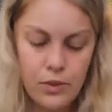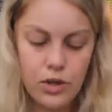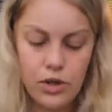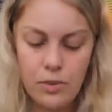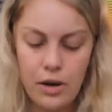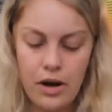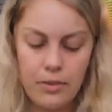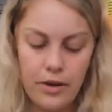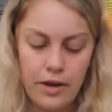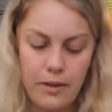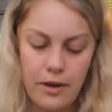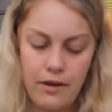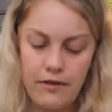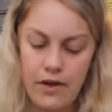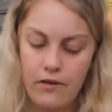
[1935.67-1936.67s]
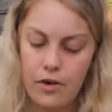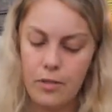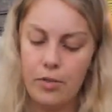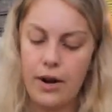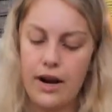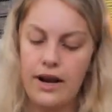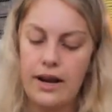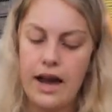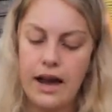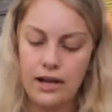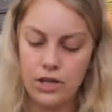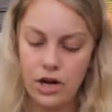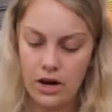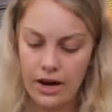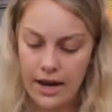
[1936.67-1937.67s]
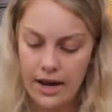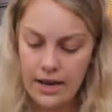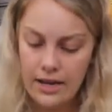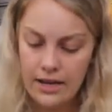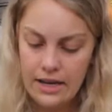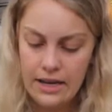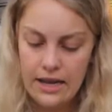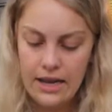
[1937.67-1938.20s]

which is probably my favorite brand at Target